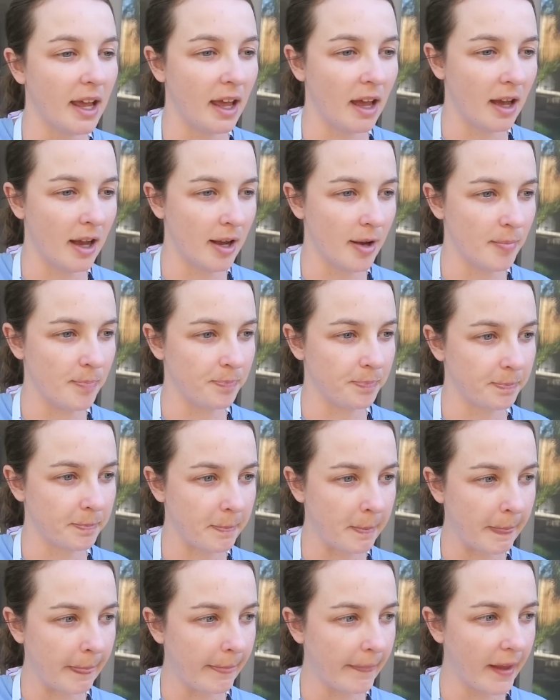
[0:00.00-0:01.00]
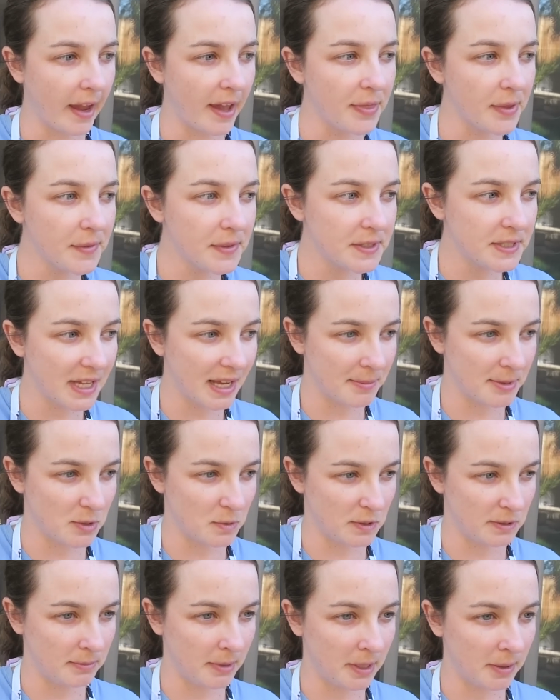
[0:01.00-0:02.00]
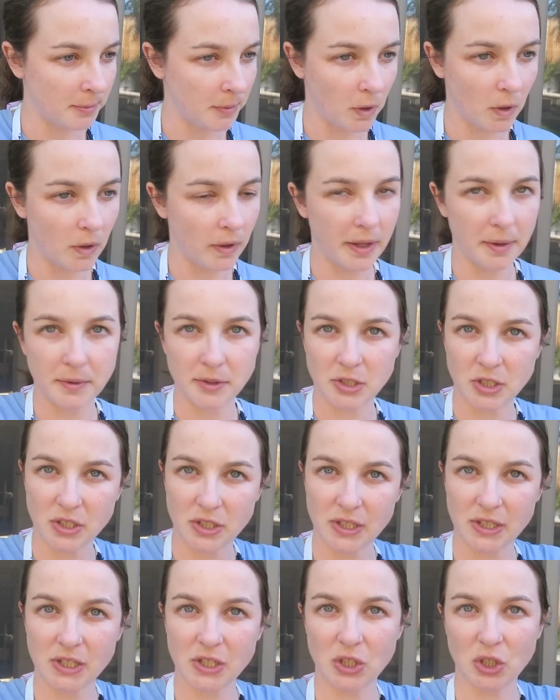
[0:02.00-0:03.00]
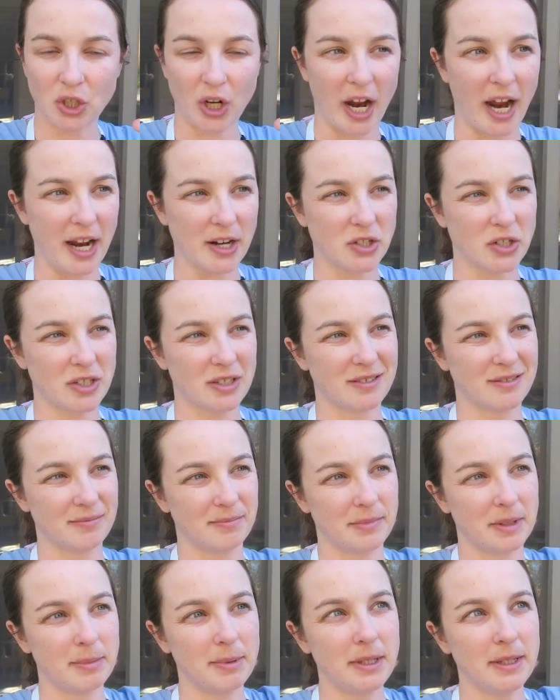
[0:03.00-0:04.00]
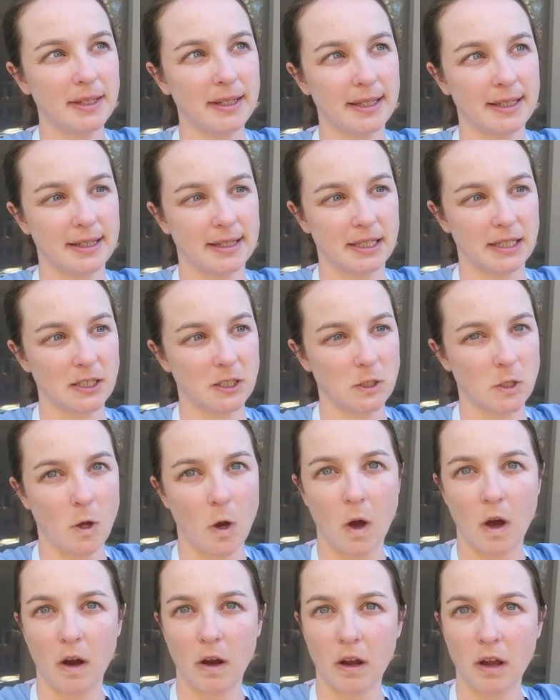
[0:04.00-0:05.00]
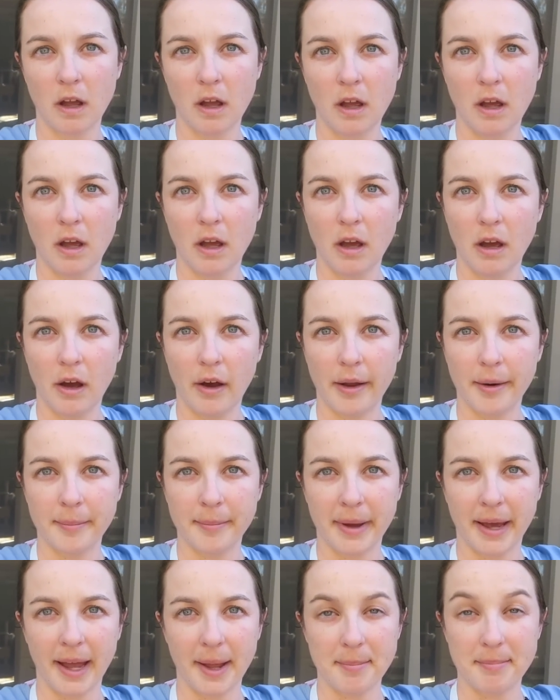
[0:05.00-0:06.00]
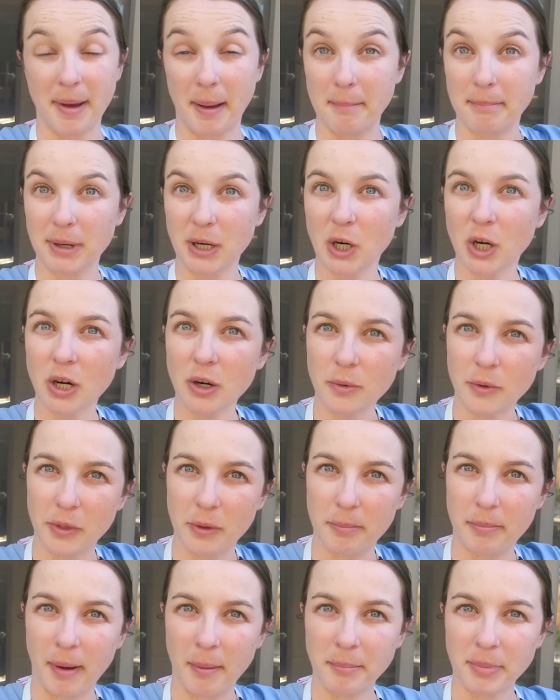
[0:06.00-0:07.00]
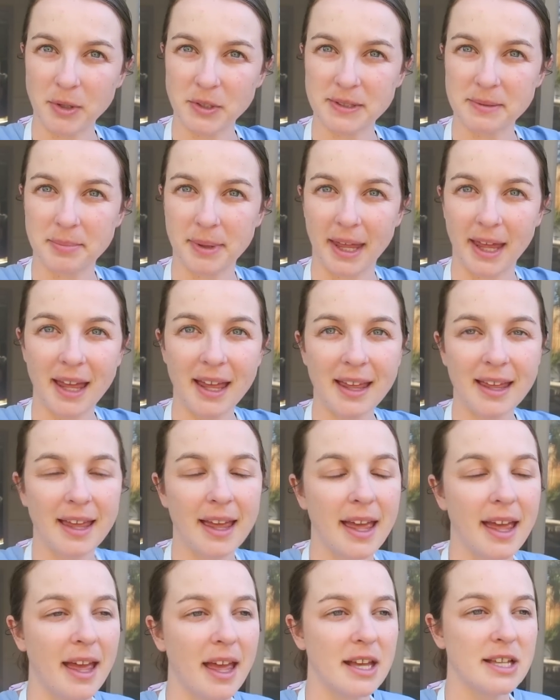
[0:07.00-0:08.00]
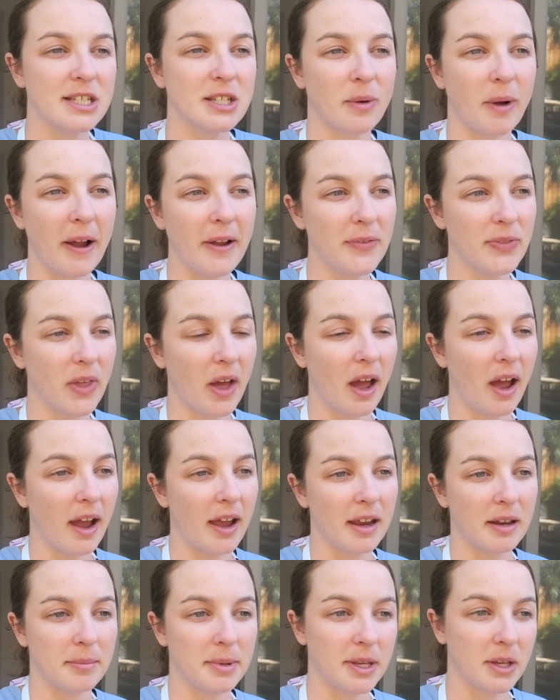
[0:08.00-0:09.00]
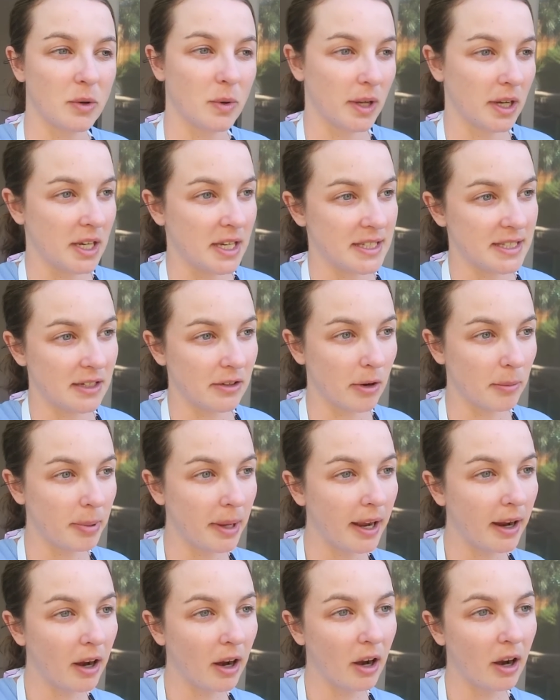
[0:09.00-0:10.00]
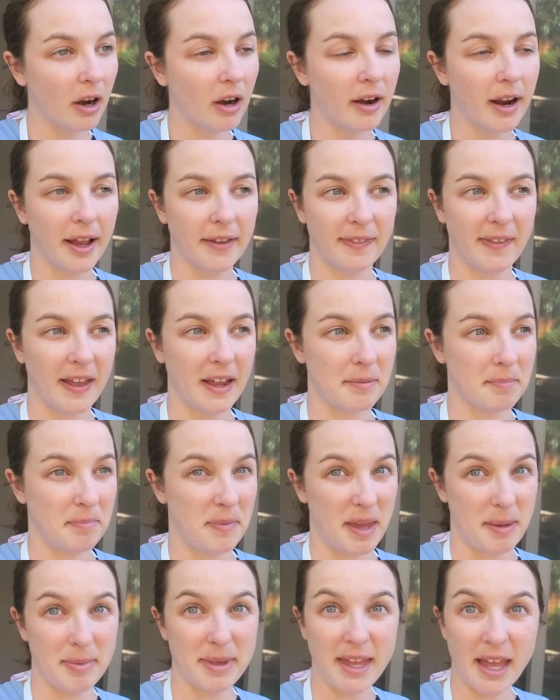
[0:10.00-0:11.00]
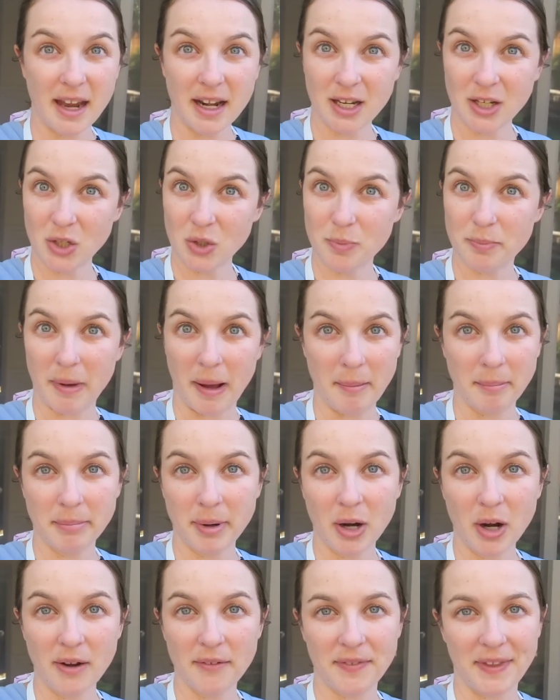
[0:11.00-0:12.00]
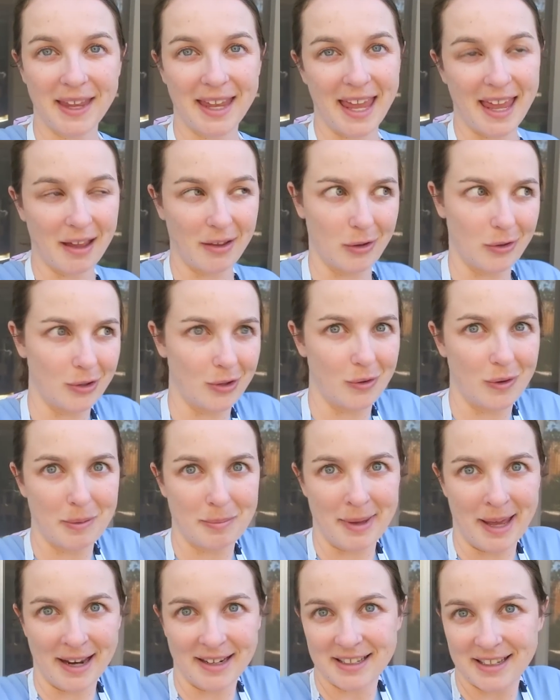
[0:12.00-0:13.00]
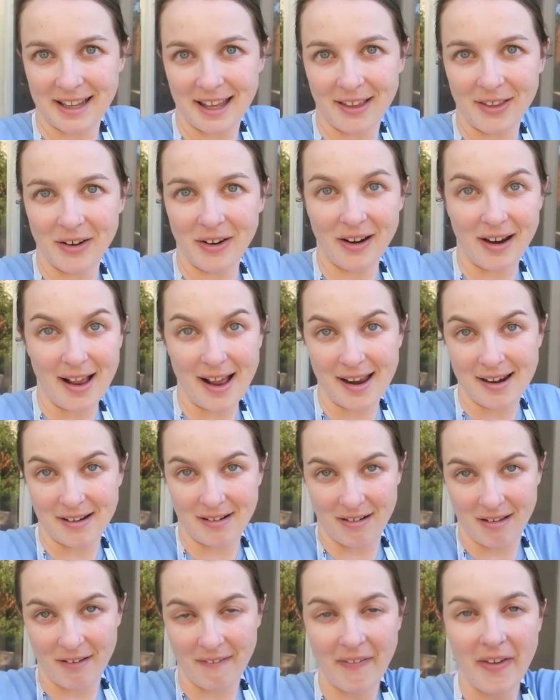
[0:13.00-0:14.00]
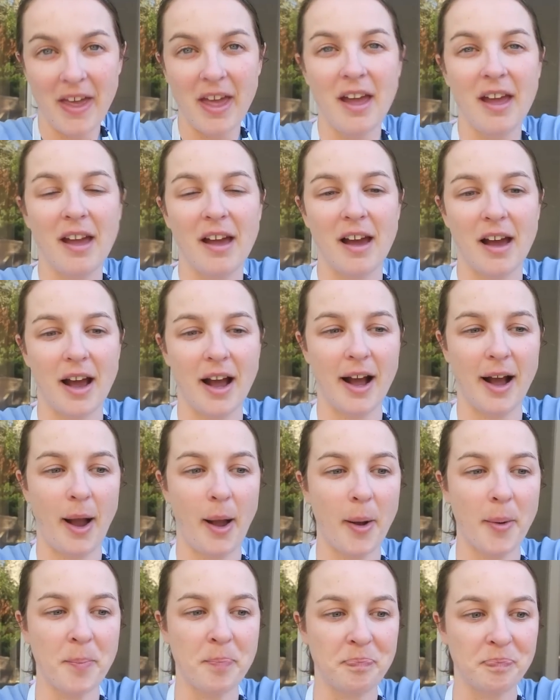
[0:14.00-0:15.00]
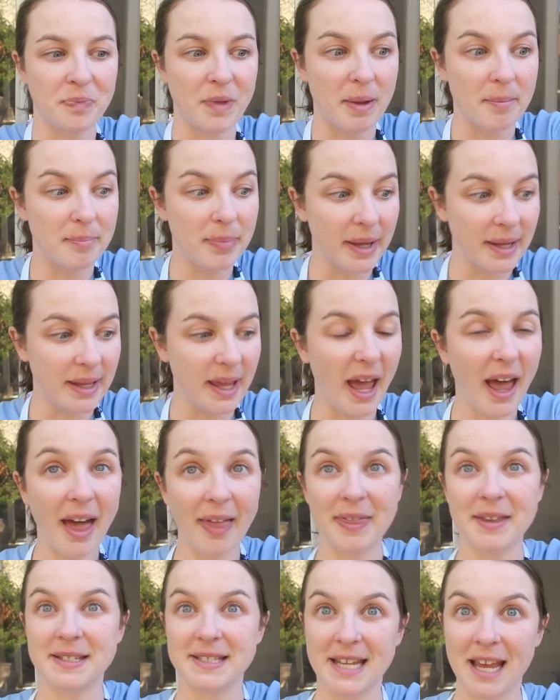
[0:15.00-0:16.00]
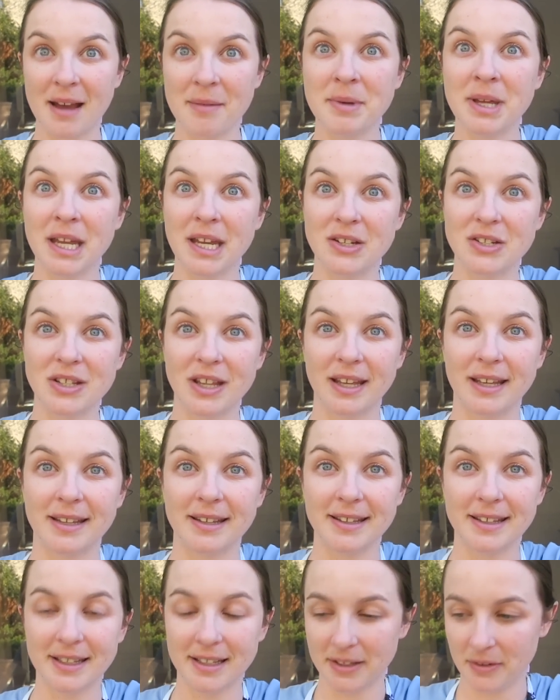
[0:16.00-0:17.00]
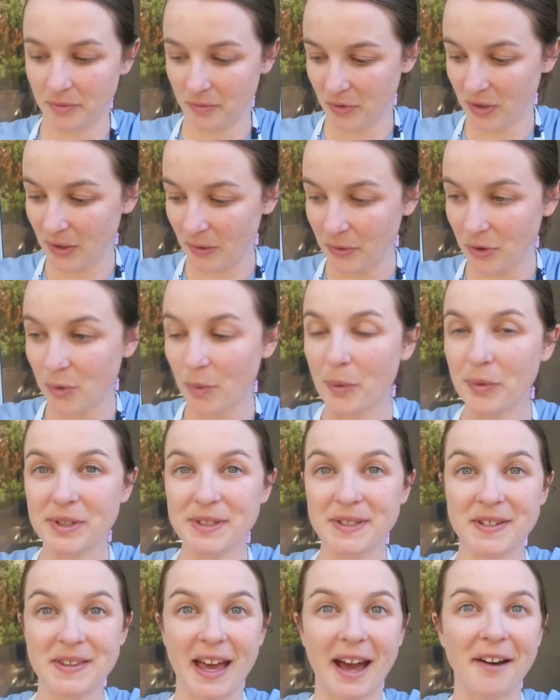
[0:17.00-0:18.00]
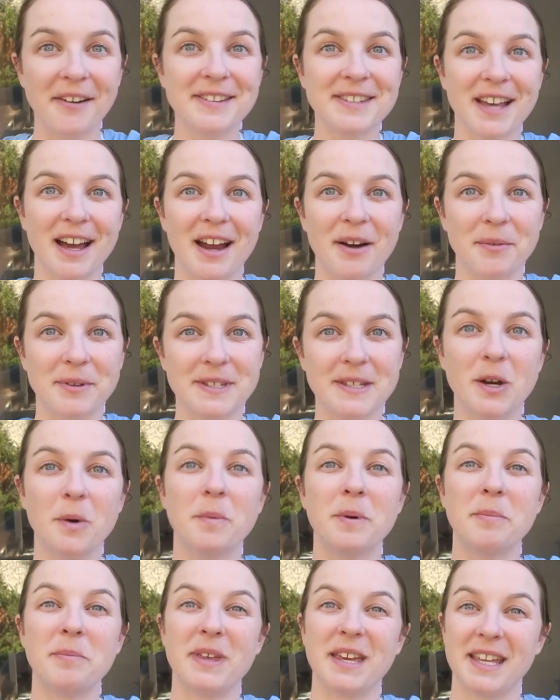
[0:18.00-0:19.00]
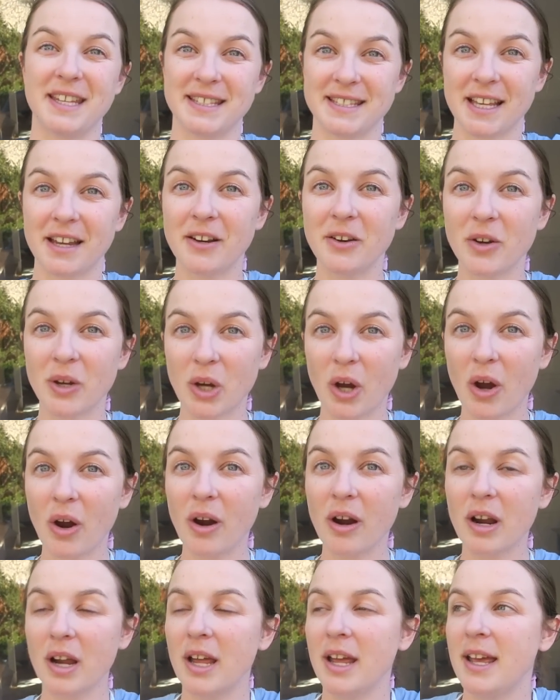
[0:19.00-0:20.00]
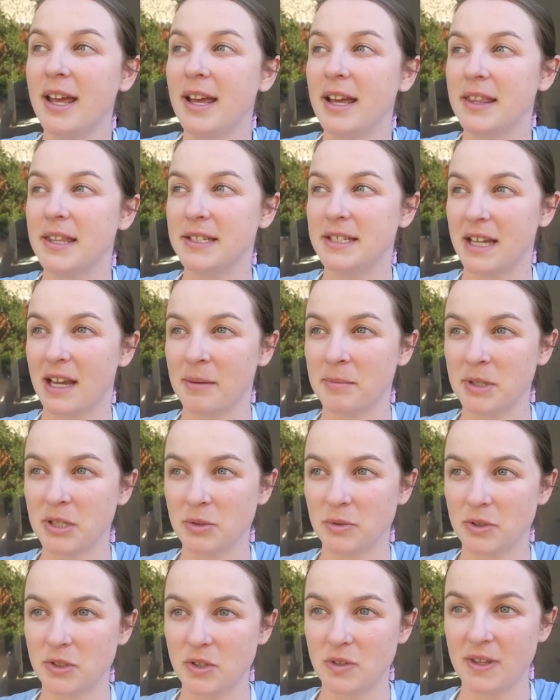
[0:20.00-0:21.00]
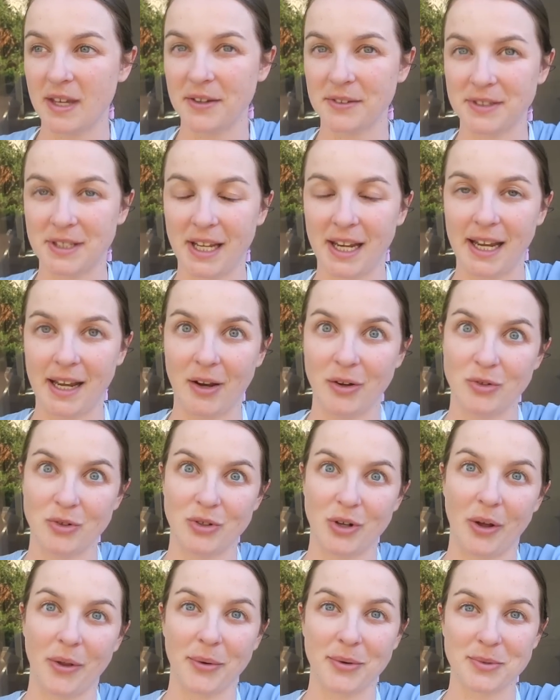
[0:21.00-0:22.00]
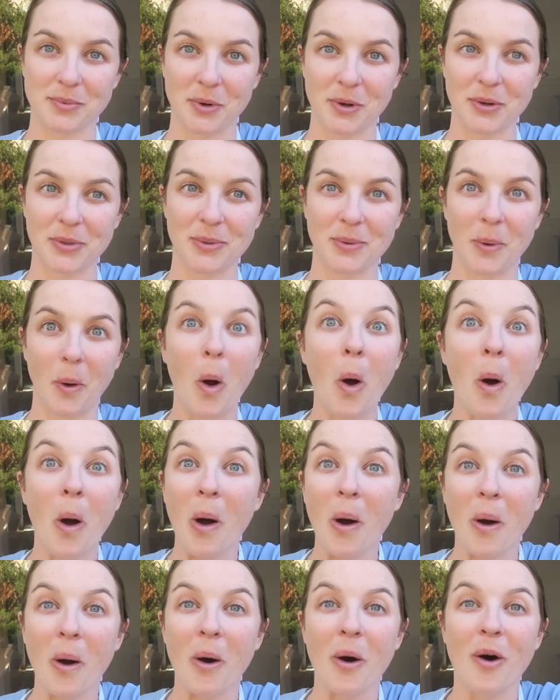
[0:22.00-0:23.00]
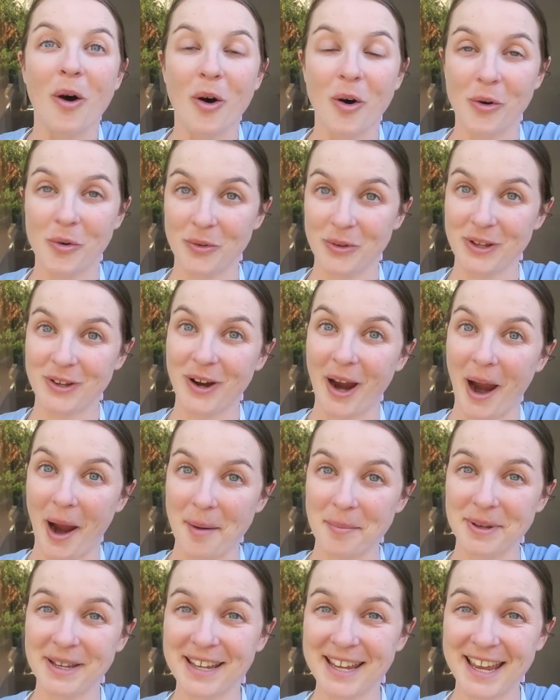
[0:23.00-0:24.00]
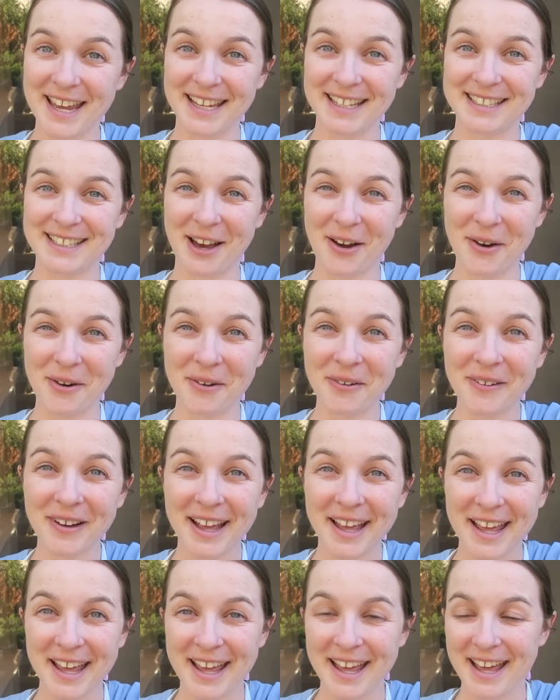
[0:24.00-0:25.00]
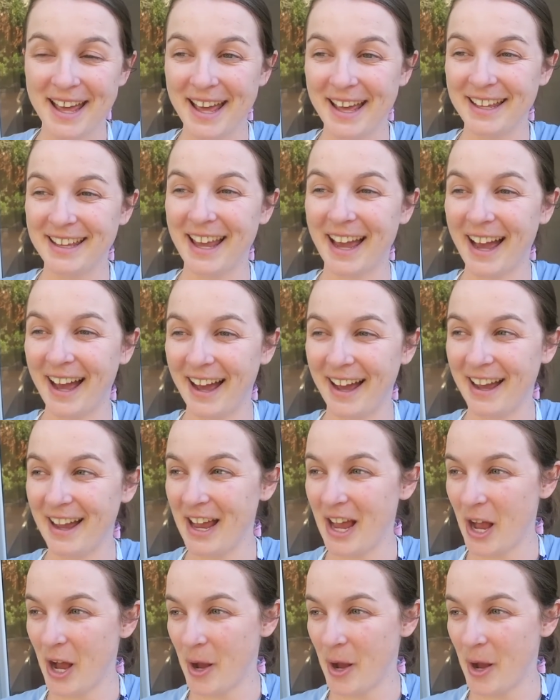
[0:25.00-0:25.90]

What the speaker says: I thought the damage was minimal. It was just this scratch, maybe like this long, on my bumper where the bumper split. So I thought it'd be a quick and easy repair. I'd like maybe get a new bumper if they can't glue it back together. I don't know. But yeah, the damage, like, you know, you only see the outside. Once they open up the inside of your car, the damage was $2,800 worth. Holy crap. So yeah,